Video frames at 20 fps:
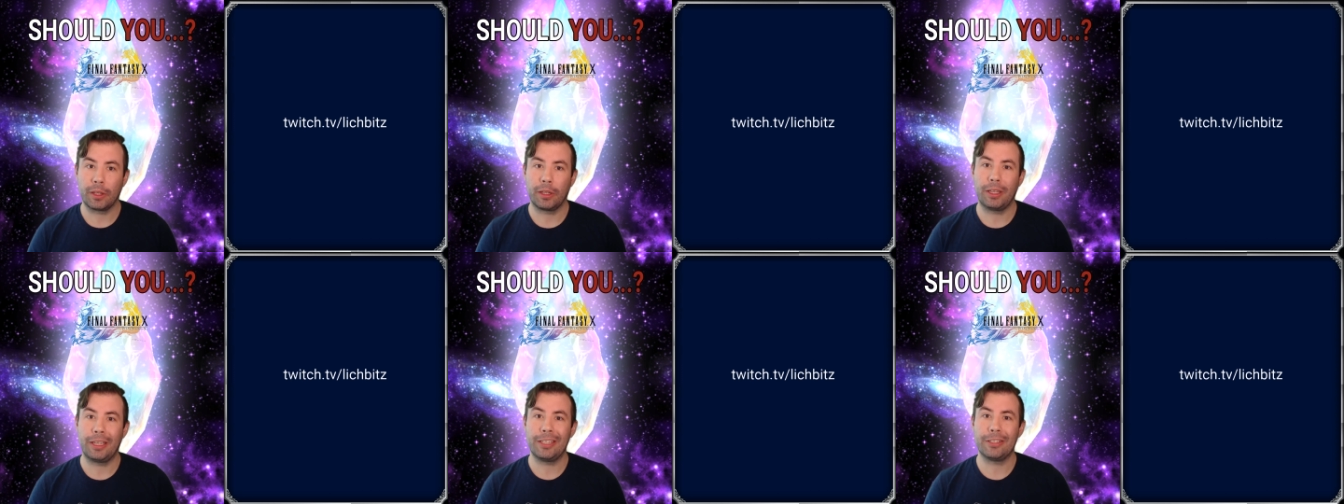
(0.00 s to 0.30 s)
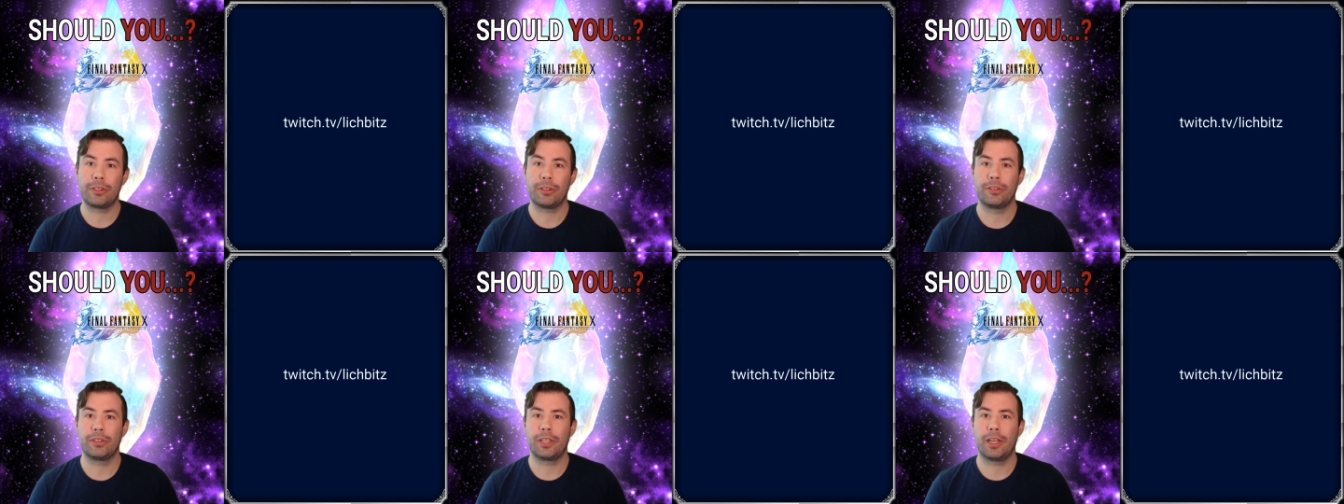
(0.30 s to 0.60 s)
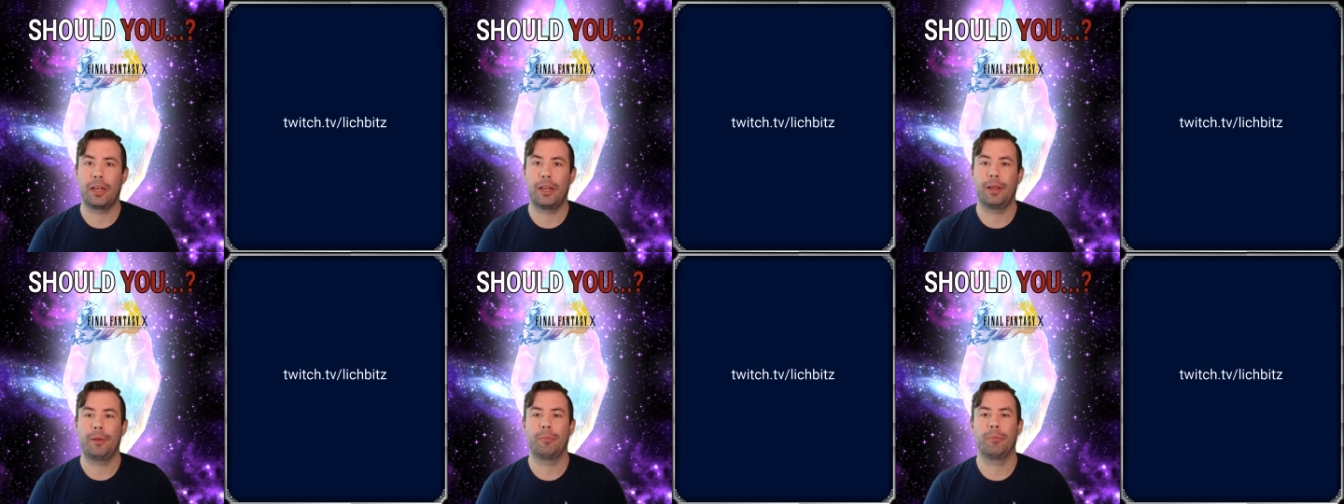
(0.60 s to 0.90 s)
Eastern
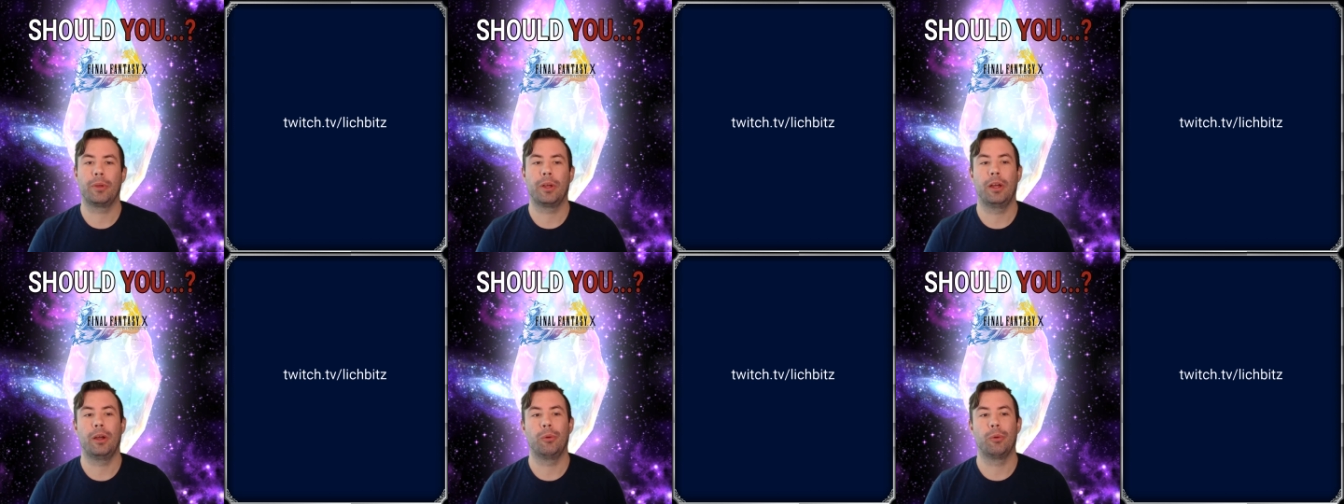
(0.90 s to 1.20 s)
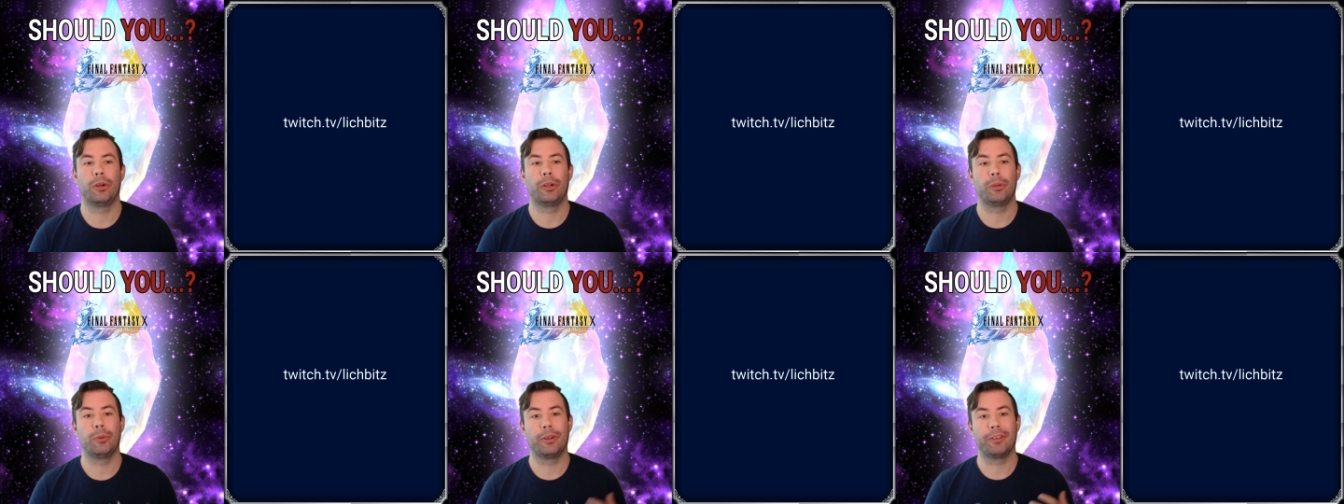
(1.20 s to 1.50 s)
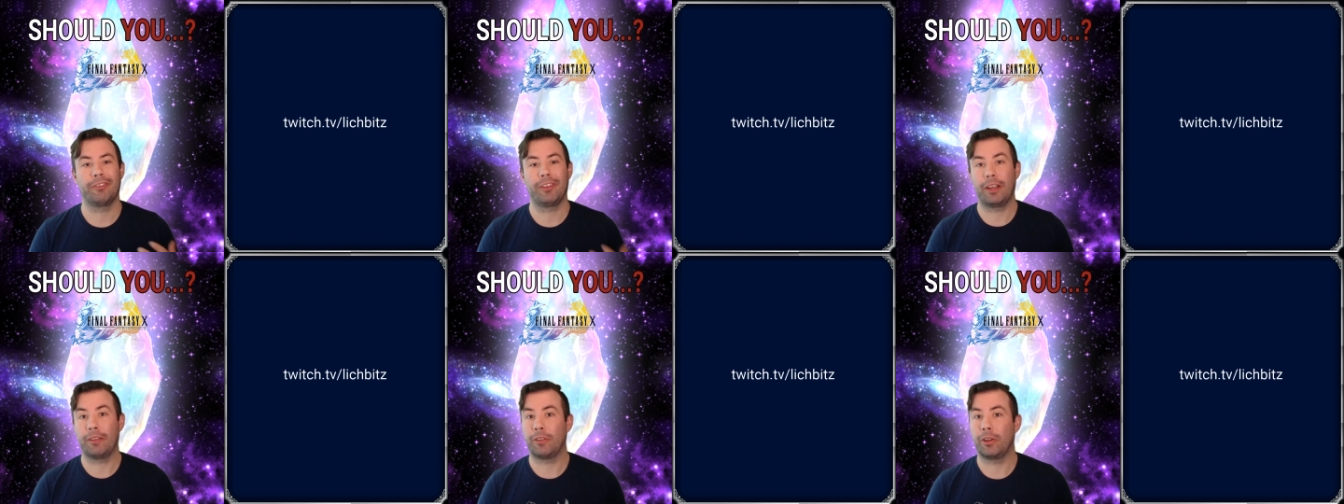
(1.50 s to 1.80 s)
Time, we're doing a
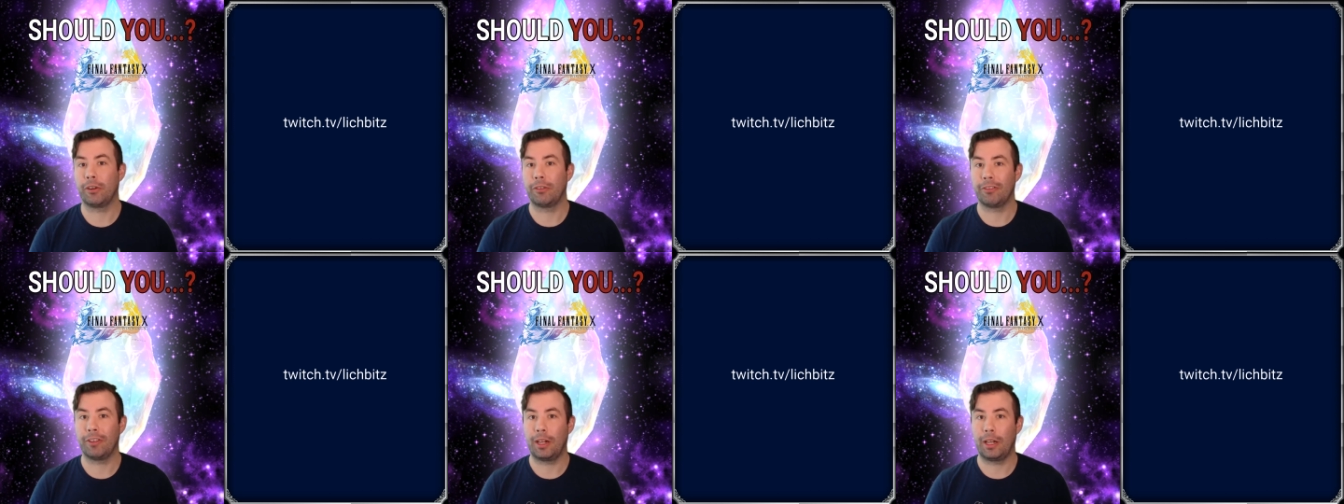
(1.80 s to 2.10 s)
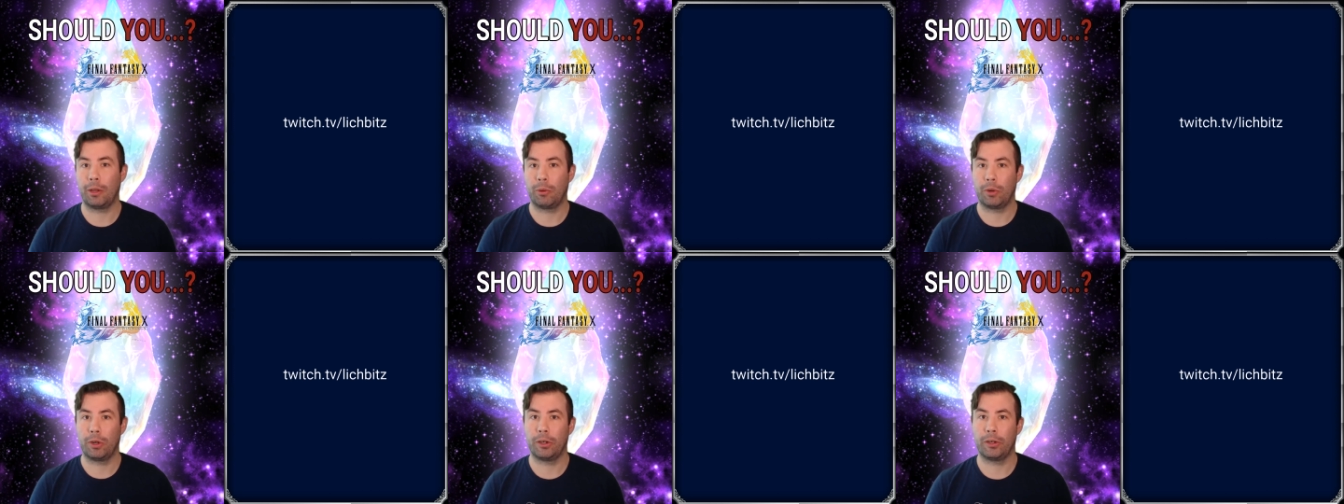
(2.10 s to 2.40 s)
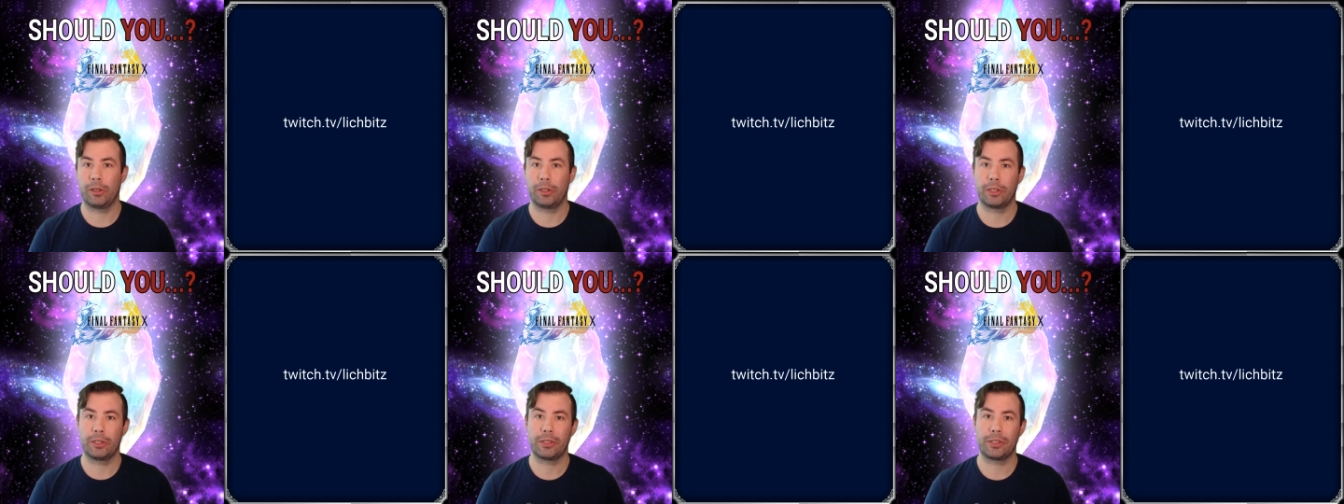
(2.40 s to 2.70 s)
500 follower
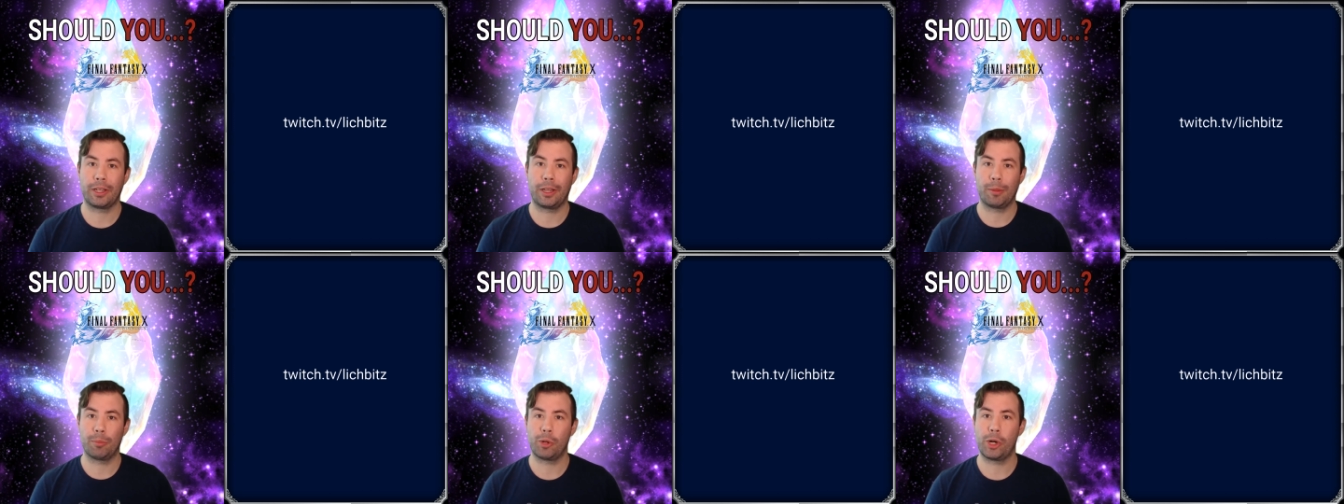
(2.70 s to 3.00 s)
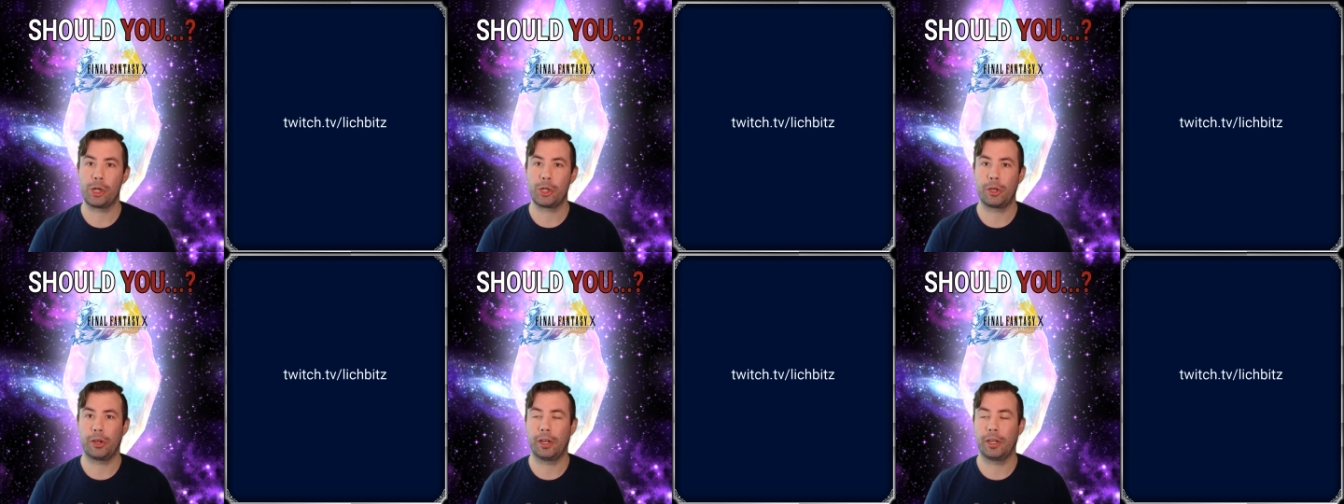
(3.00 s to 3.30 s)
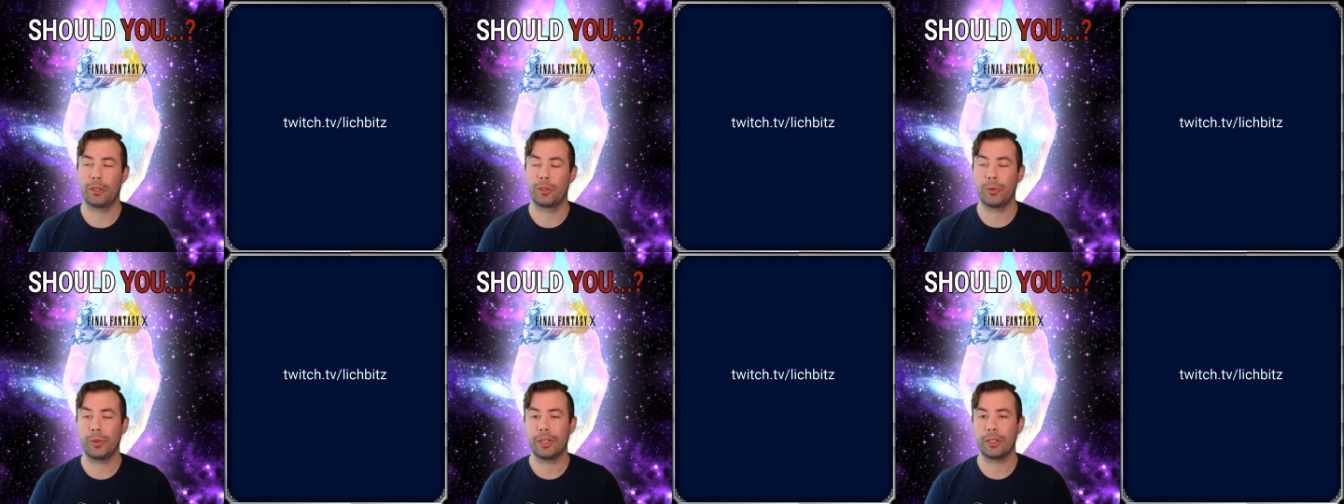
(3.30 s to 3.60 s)
celebration
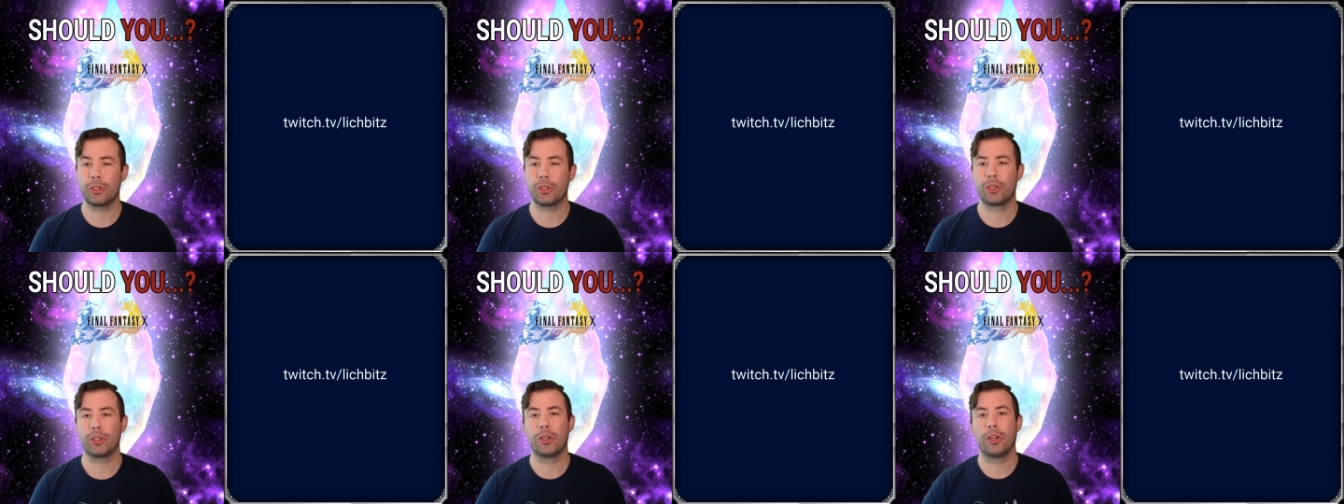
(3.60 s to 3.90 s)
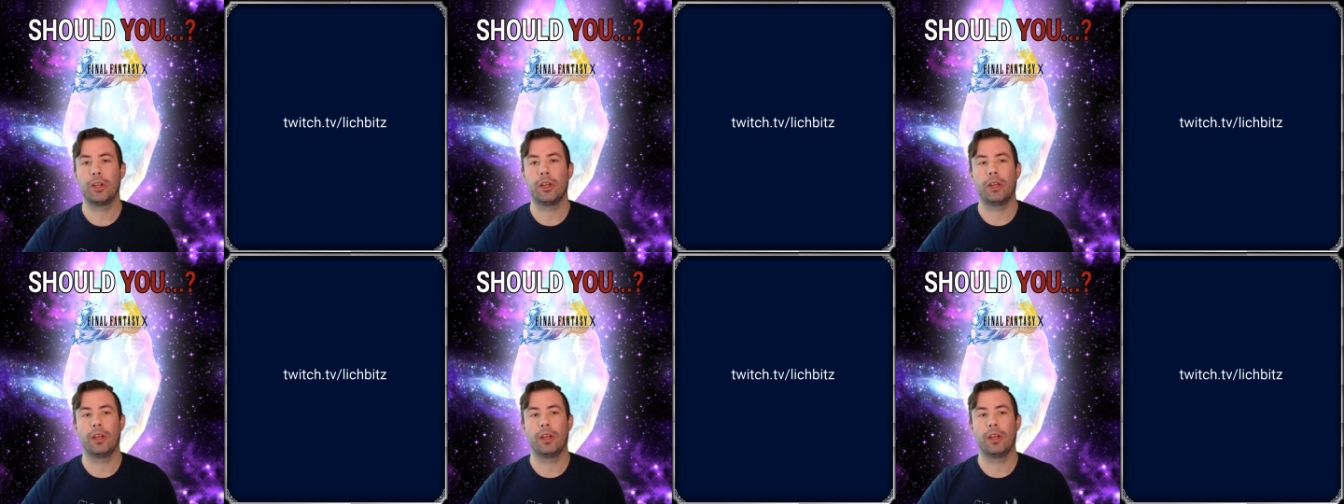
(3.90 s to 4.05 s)
on Twitch.